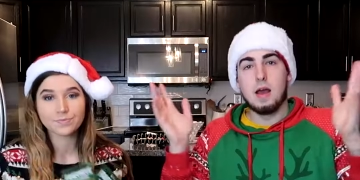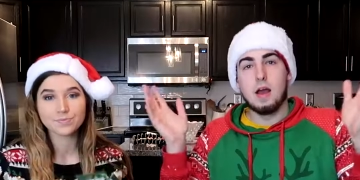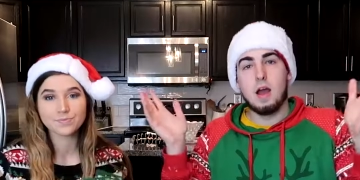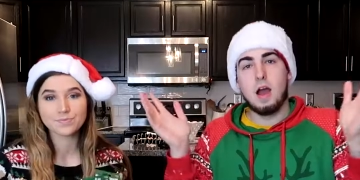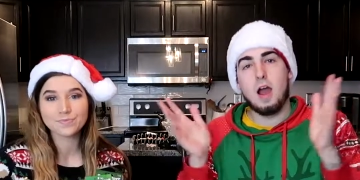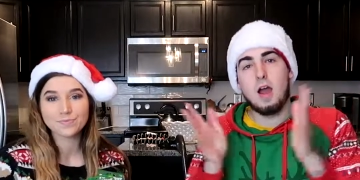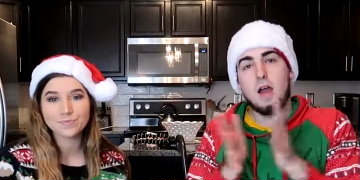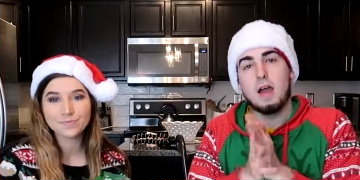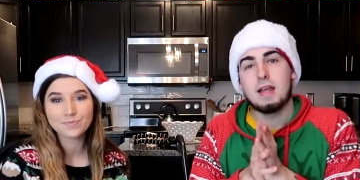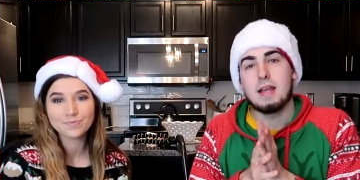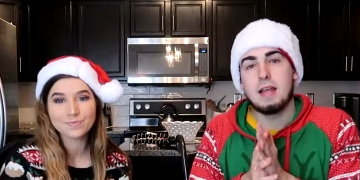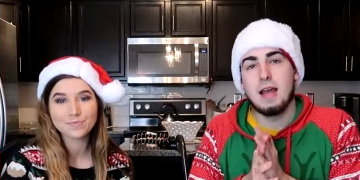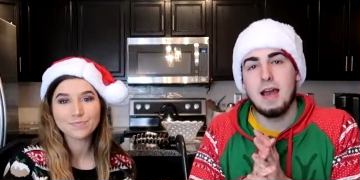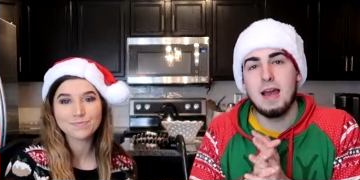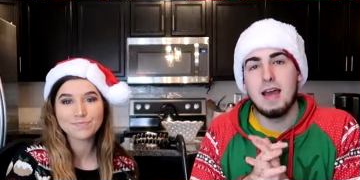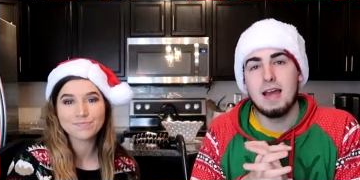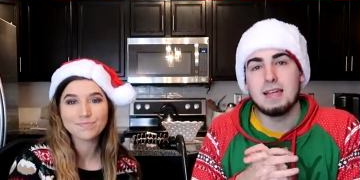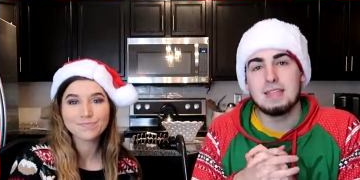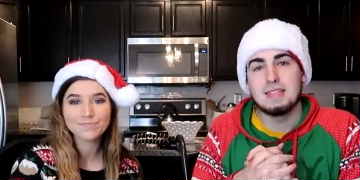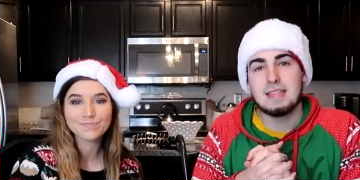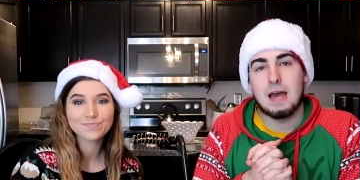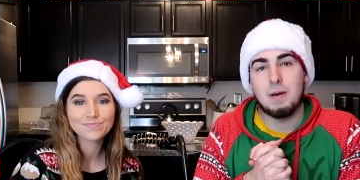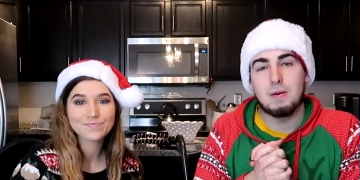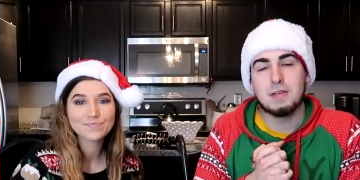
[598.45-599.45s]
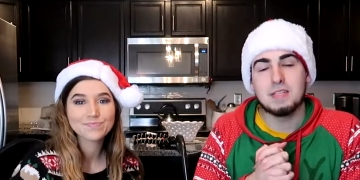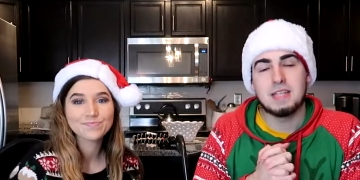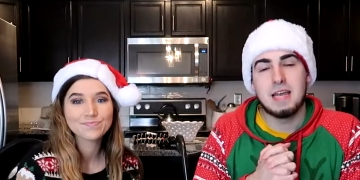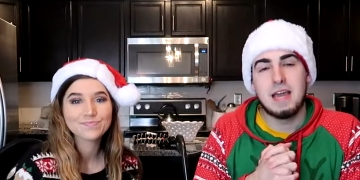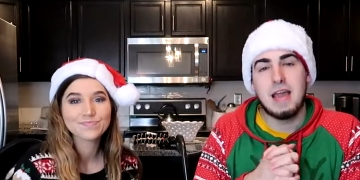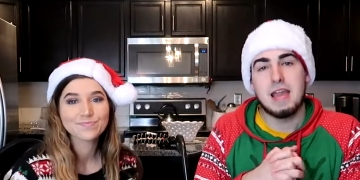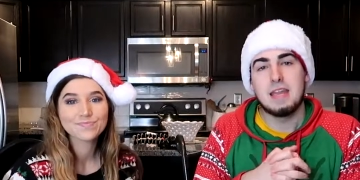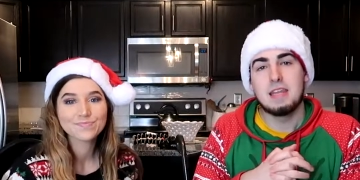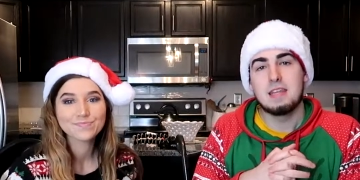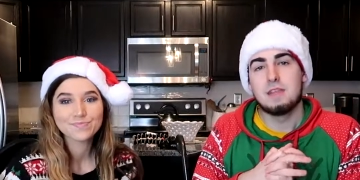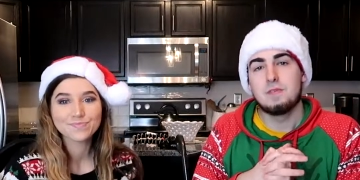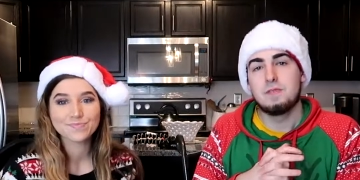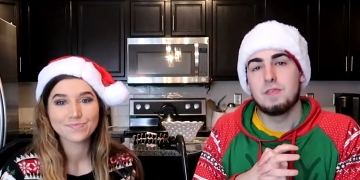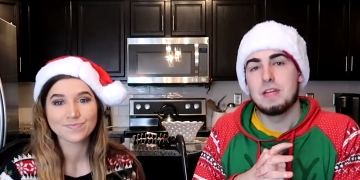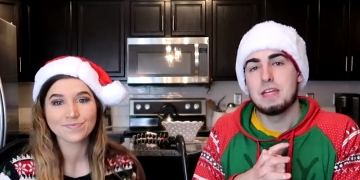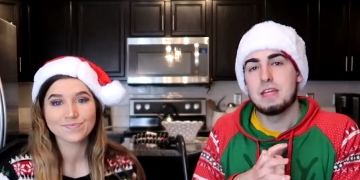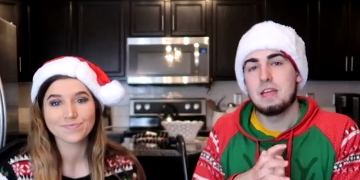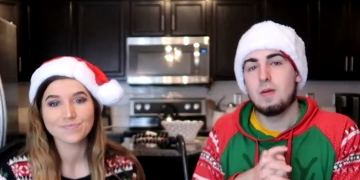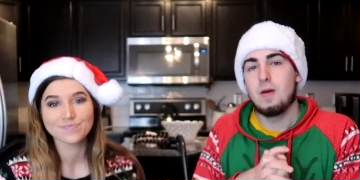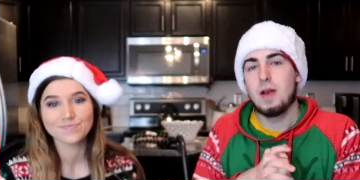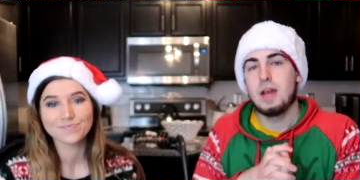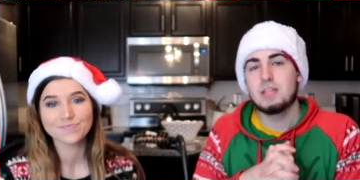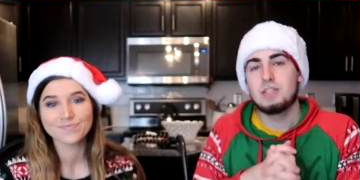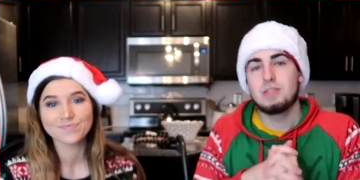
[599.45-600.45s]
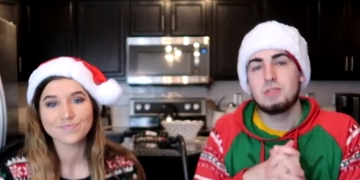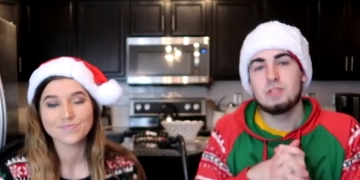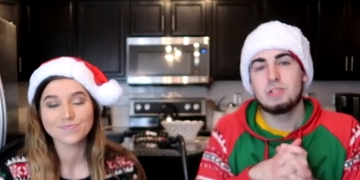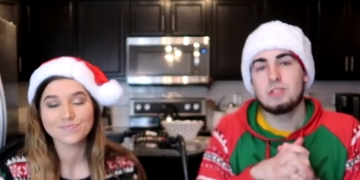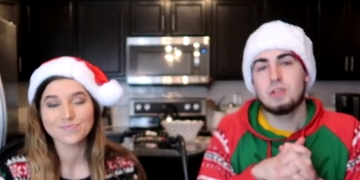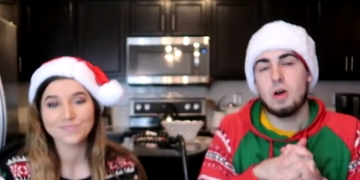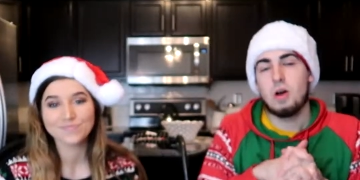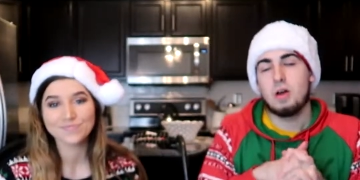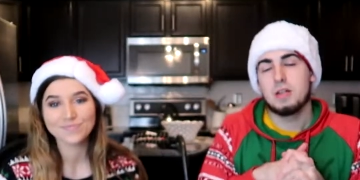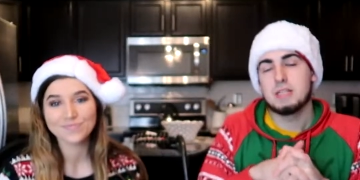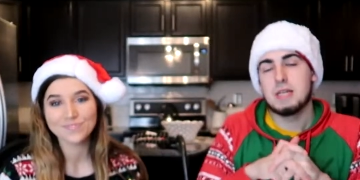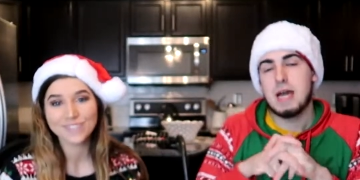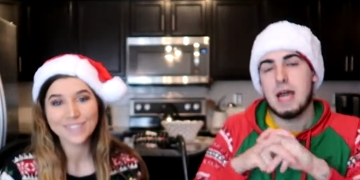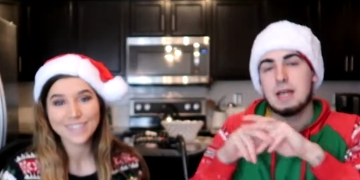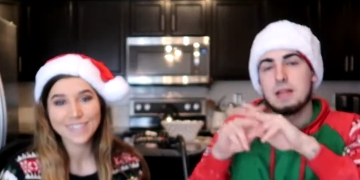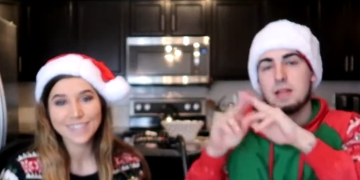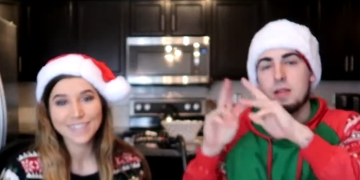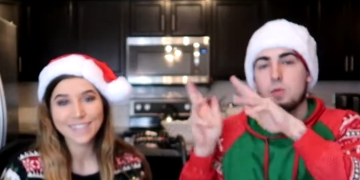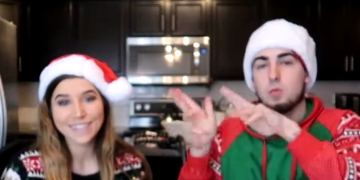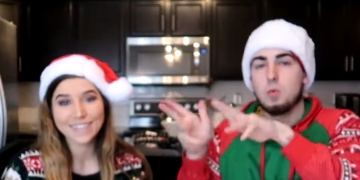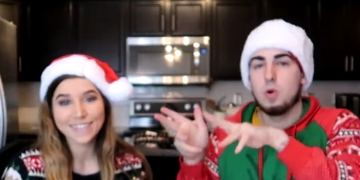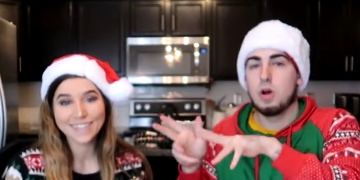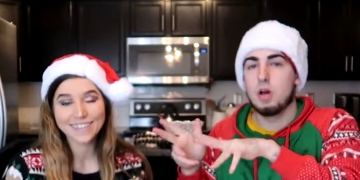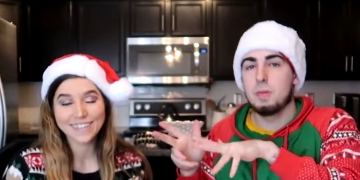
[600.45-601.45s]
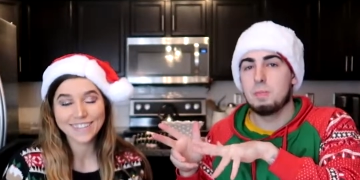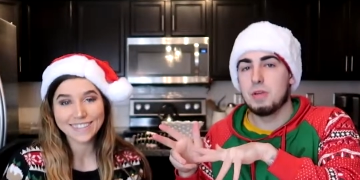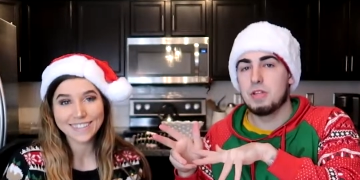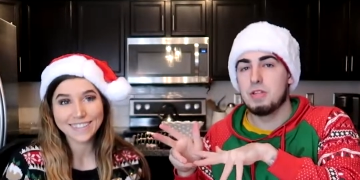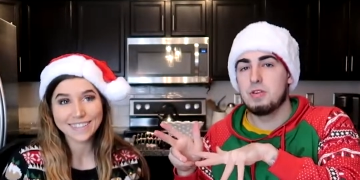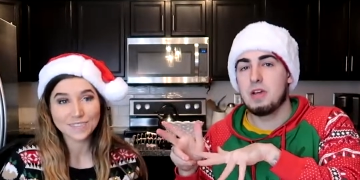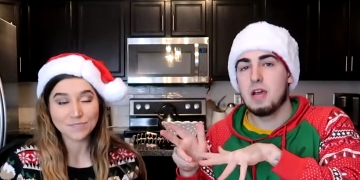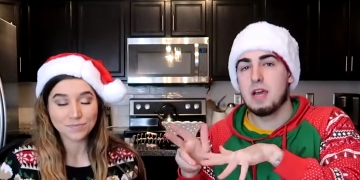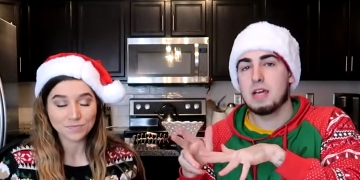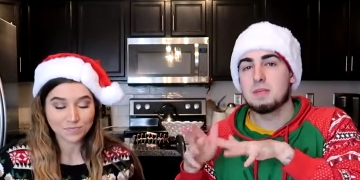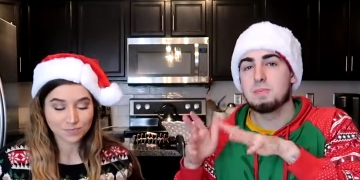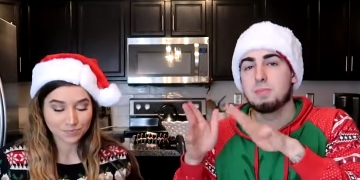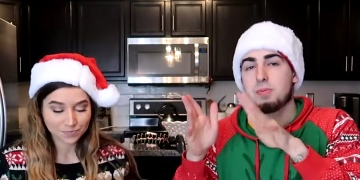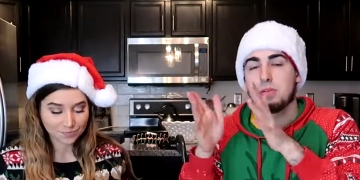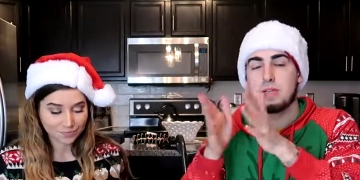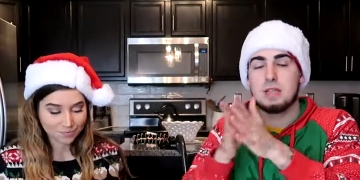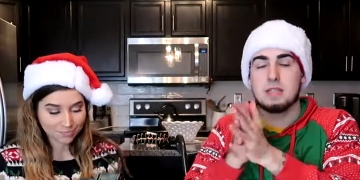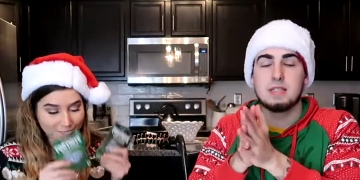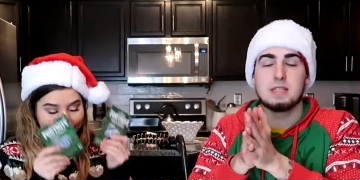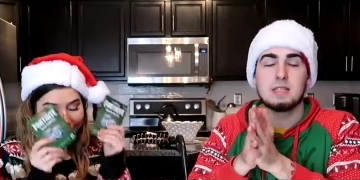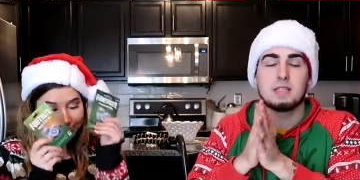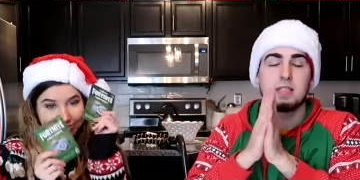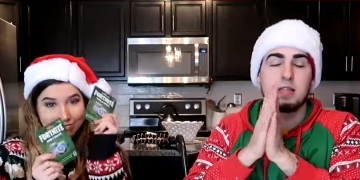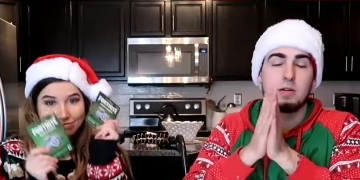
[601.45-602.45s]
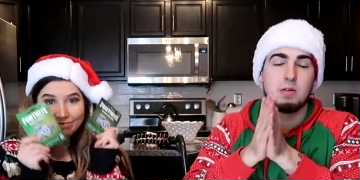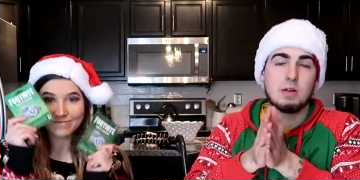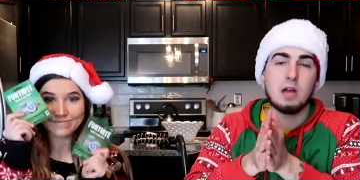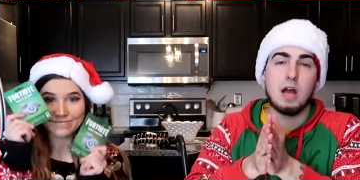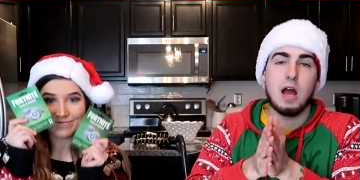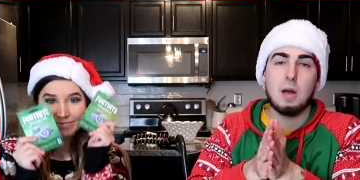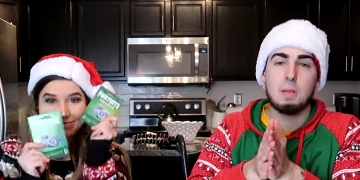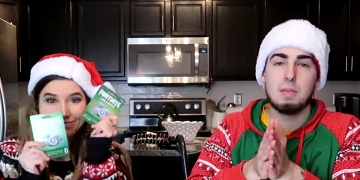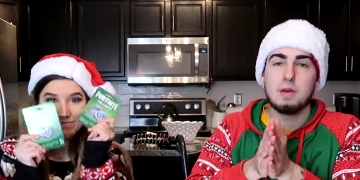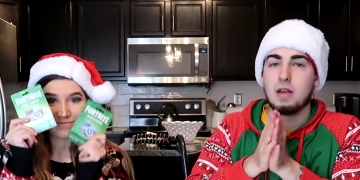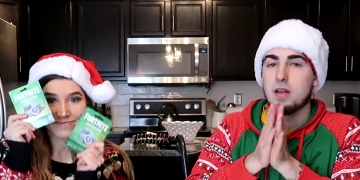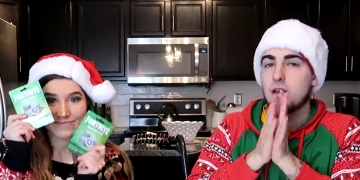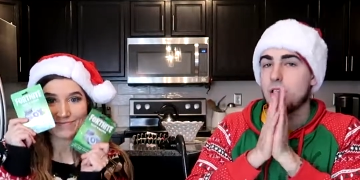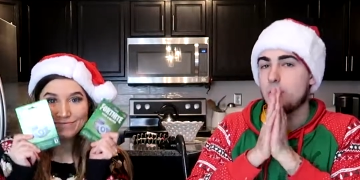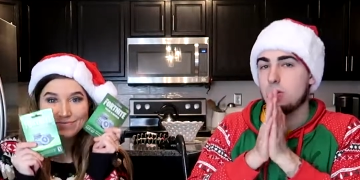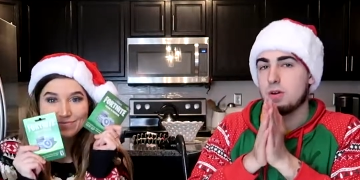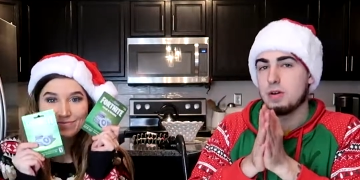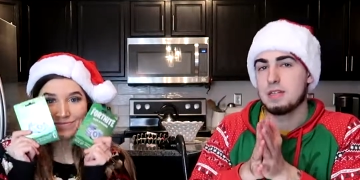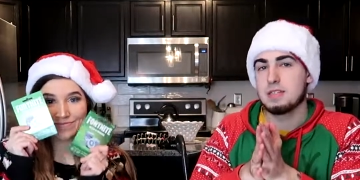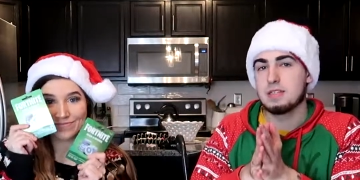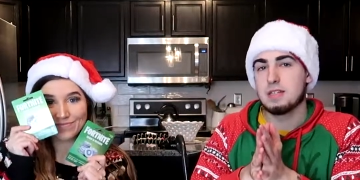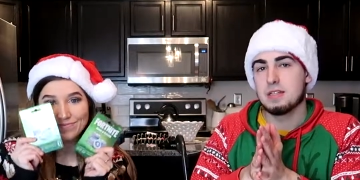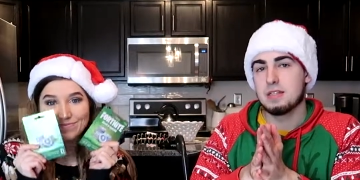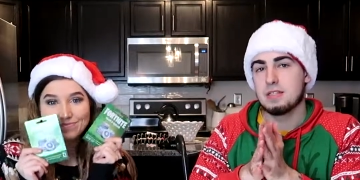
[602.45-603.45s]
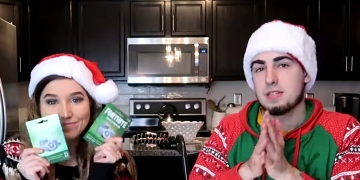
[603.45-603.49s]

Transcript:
Speaker 1: Alright guys, that was the end of the video. As you saw, Tyla won, but you guys please still comment. I know I already said